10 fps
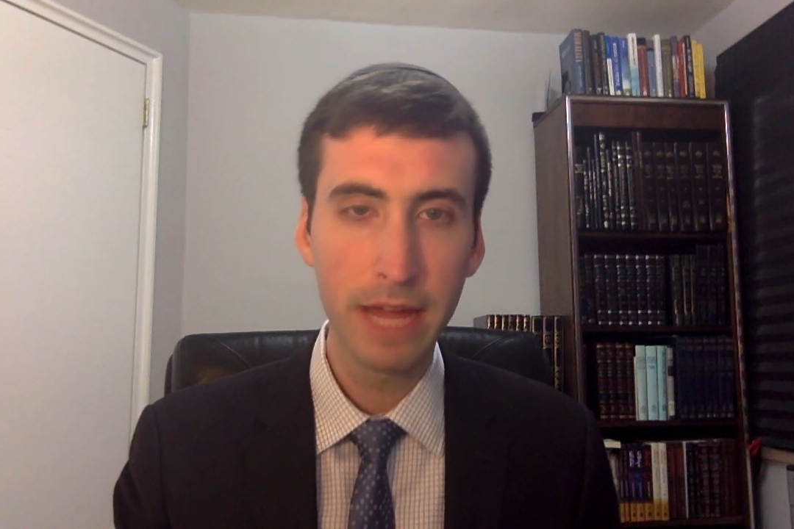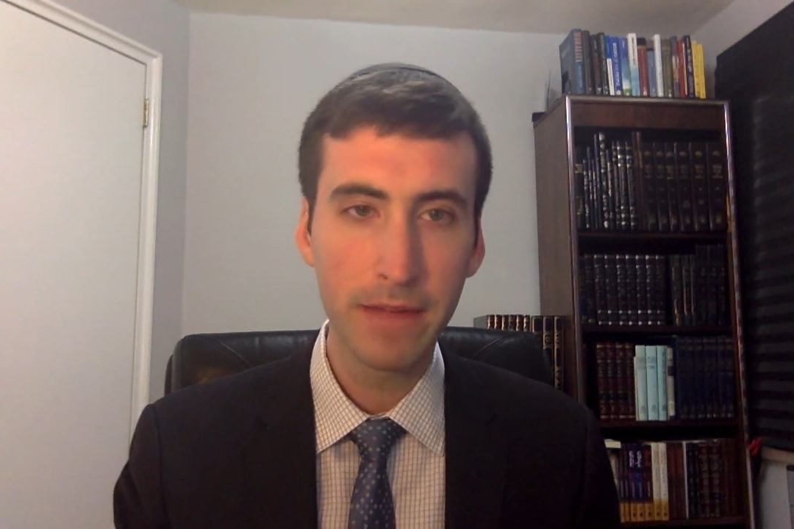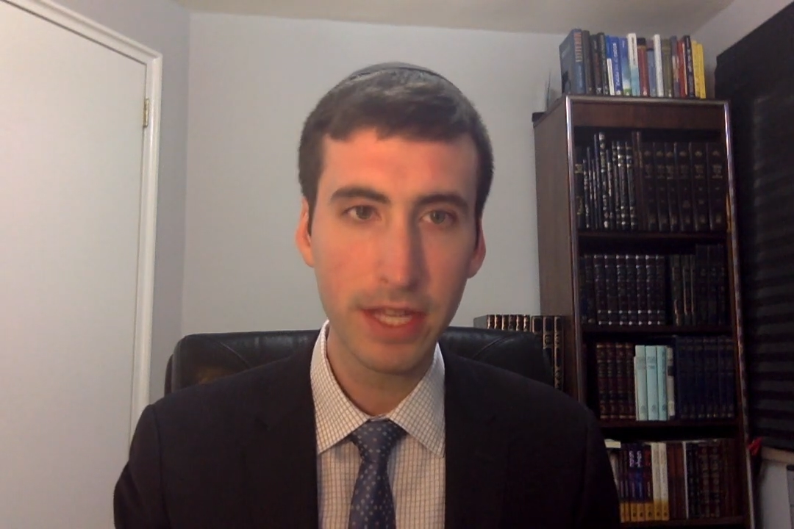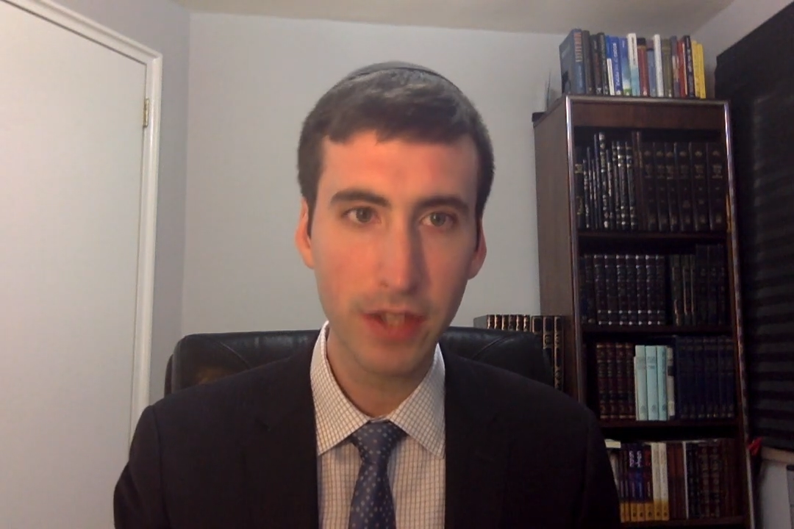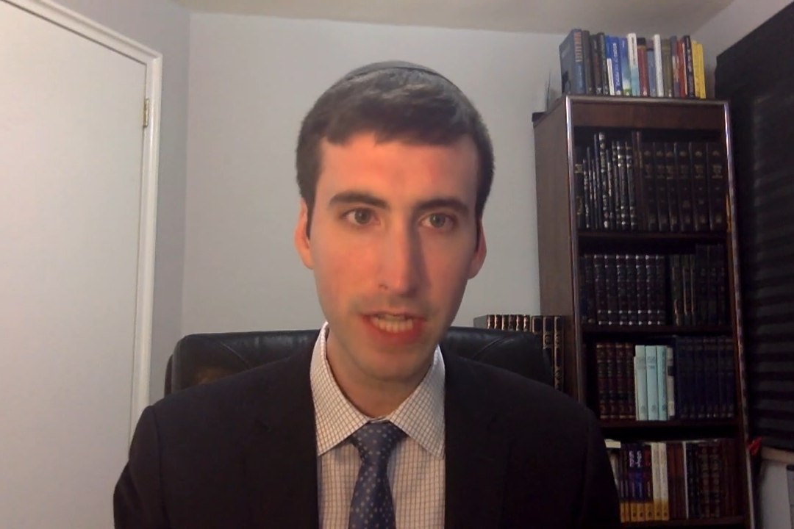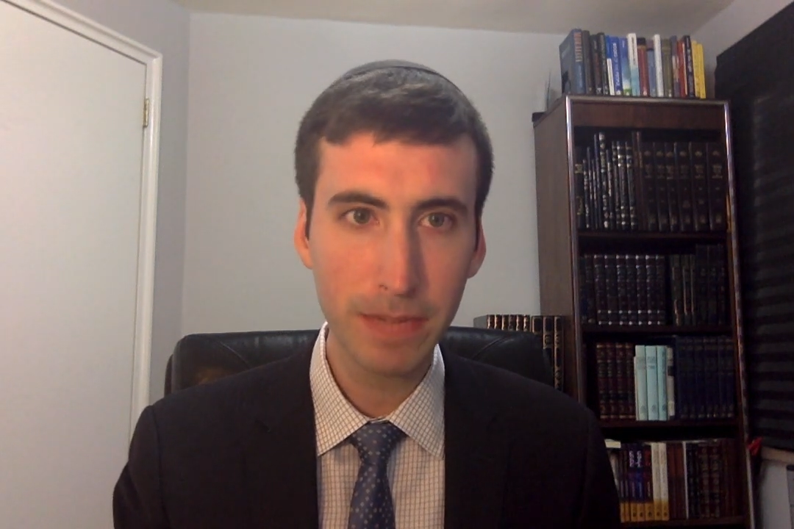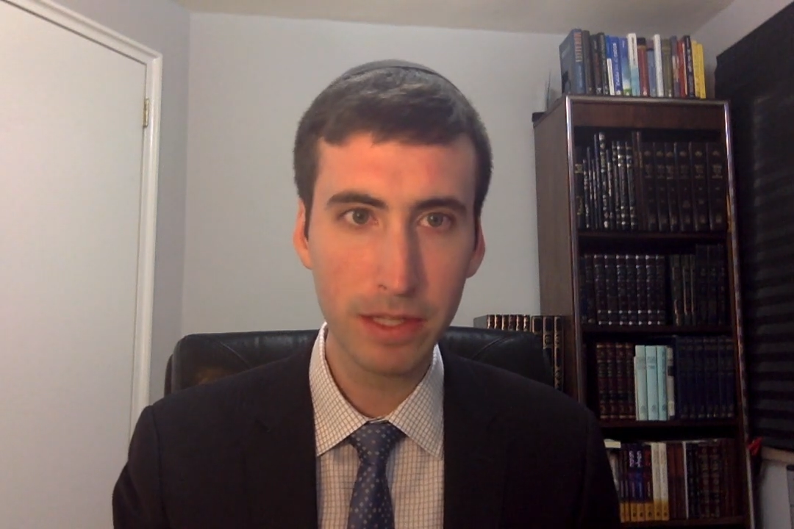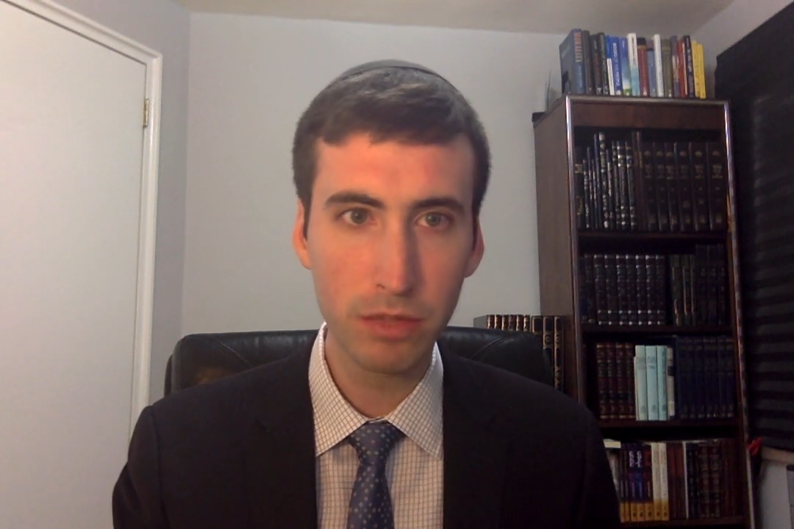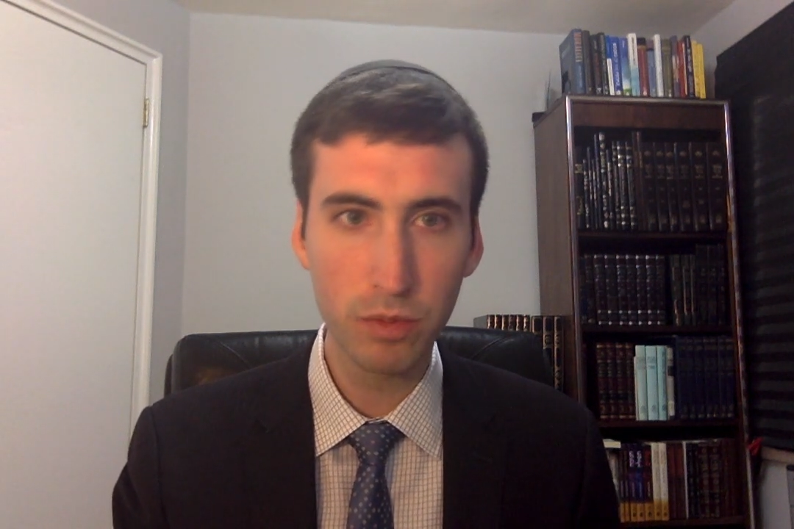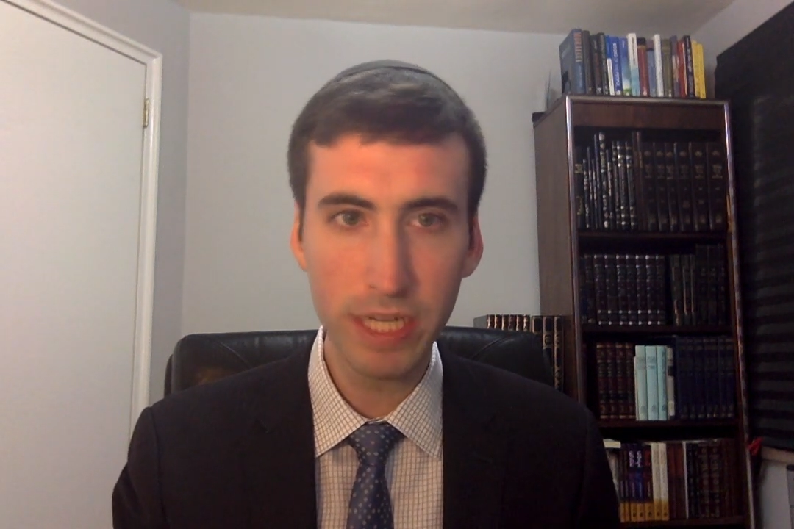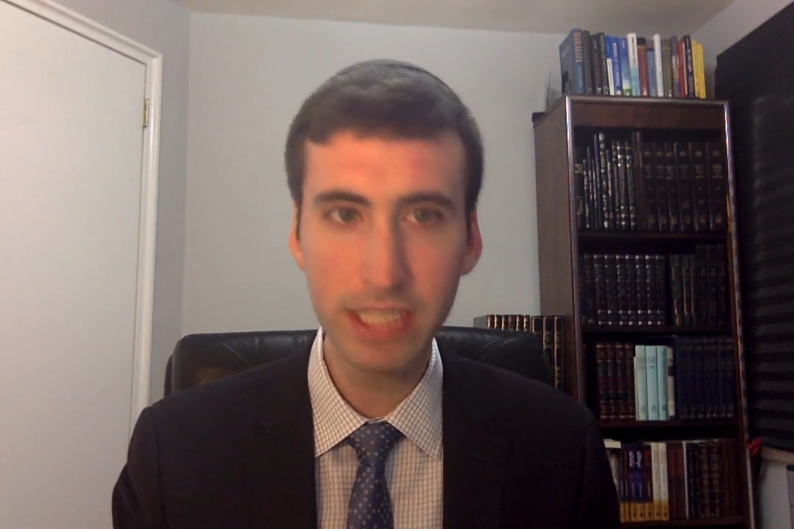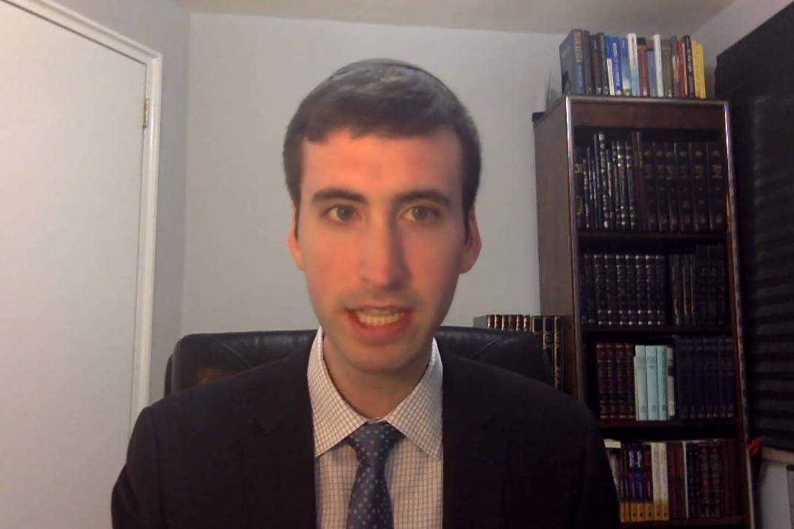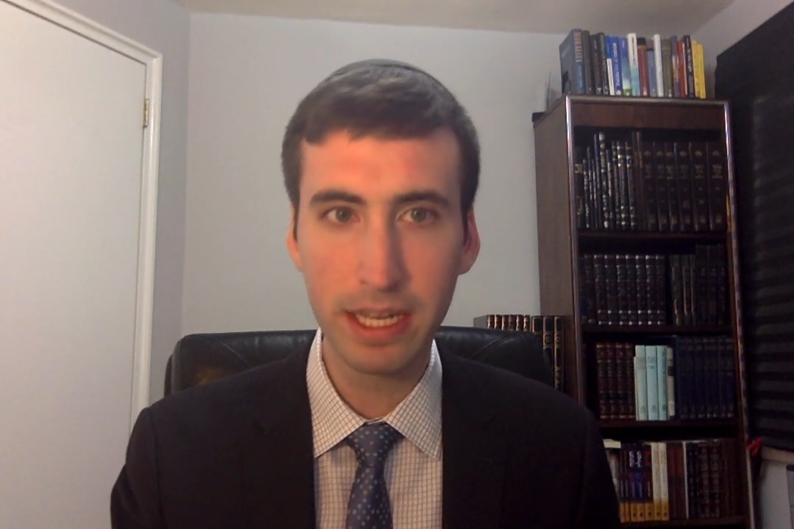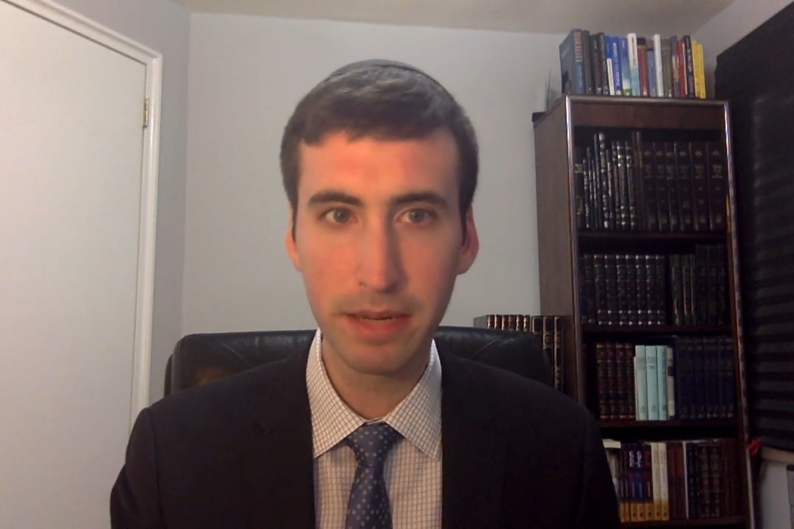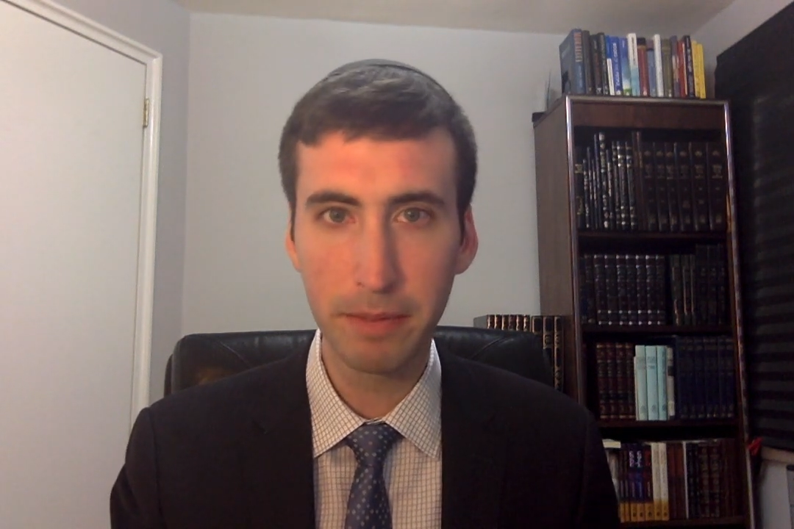it talks about the reason